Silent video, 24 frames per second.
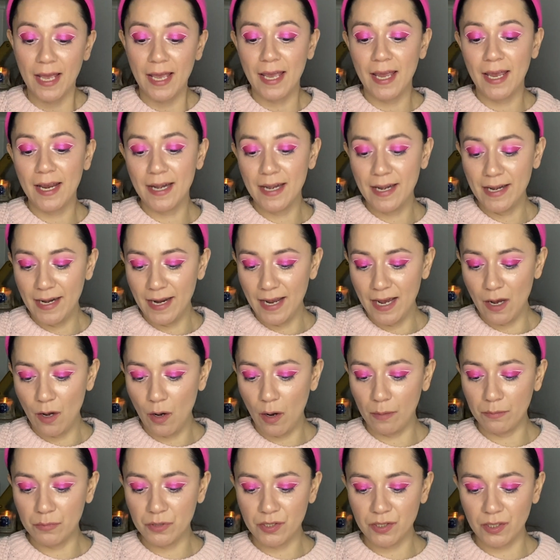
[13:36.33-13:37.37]
And now
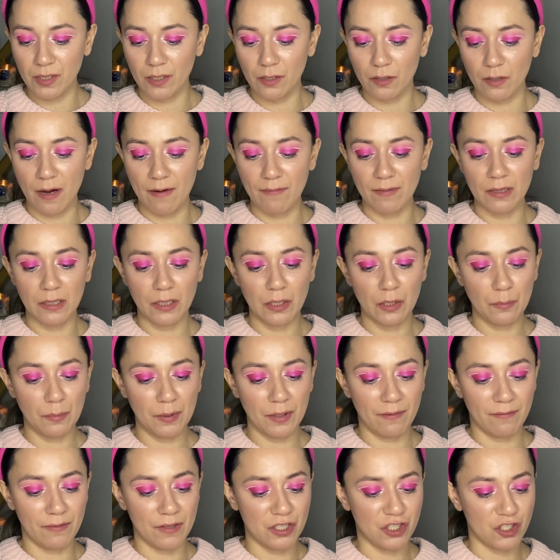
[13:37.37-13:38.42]
I'm just gonna grab a little bit
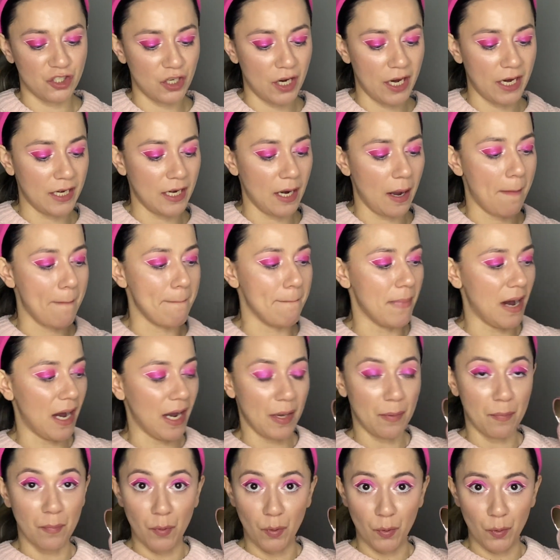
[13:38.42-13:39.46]
of the shade
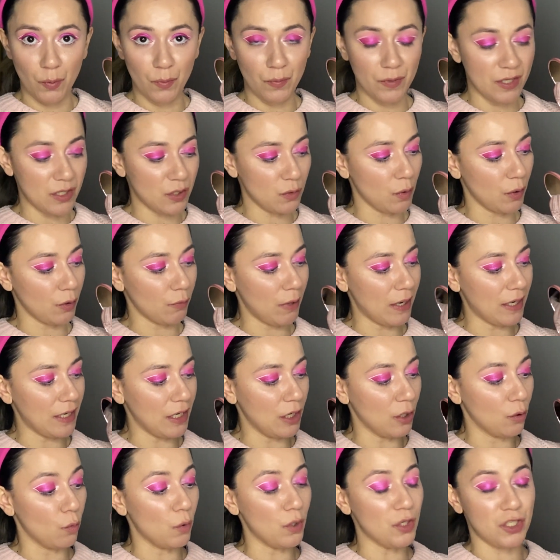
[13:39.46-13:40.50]
My Boo, this one right
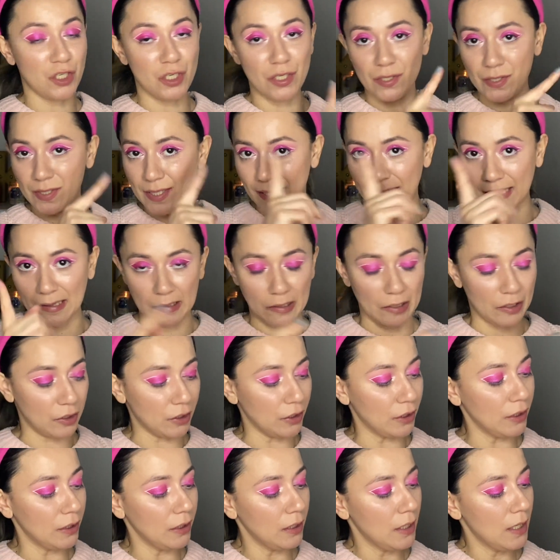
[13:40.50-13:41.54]
here, which is the
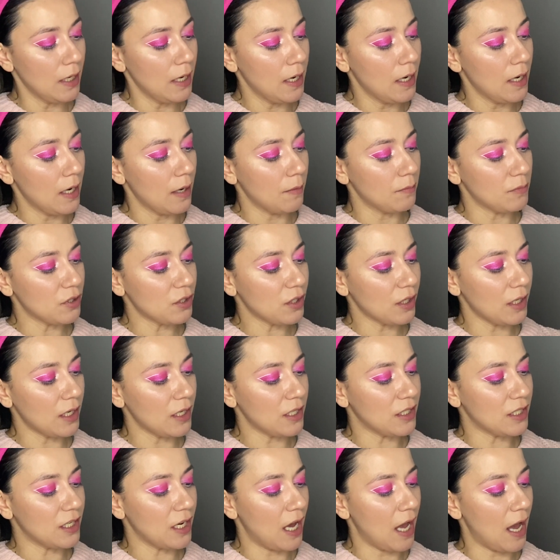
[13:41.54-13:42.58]
glitter. I'm just going to
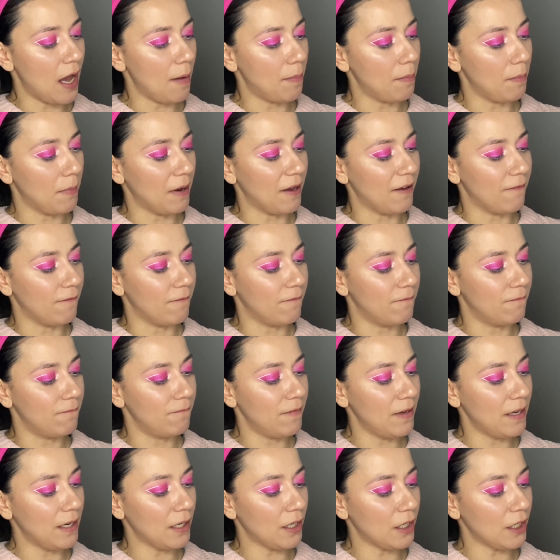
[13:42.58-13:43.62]
tap my
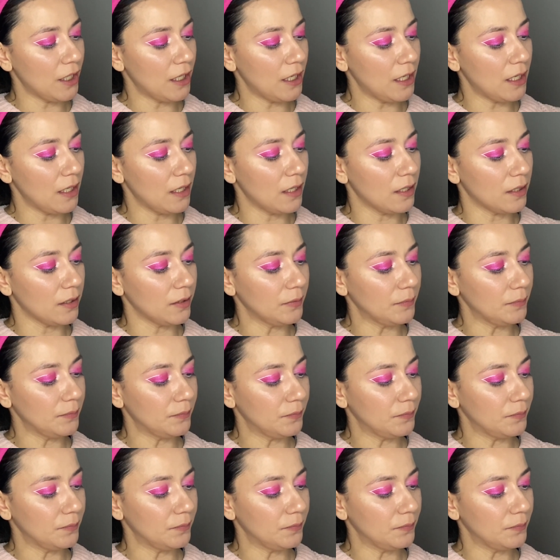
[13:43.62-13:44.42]
finger here,